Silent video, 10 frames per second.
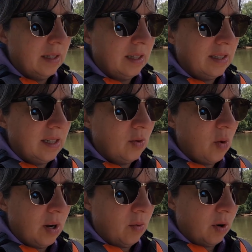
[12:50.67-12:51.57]
It didn't
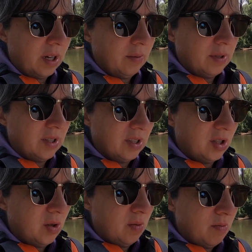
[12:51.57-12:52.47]
quite work. It was just
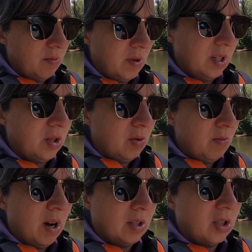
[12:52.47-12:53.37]
too
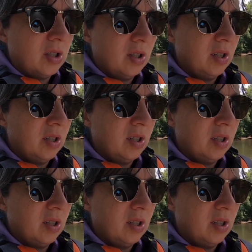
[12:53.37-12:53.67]
much.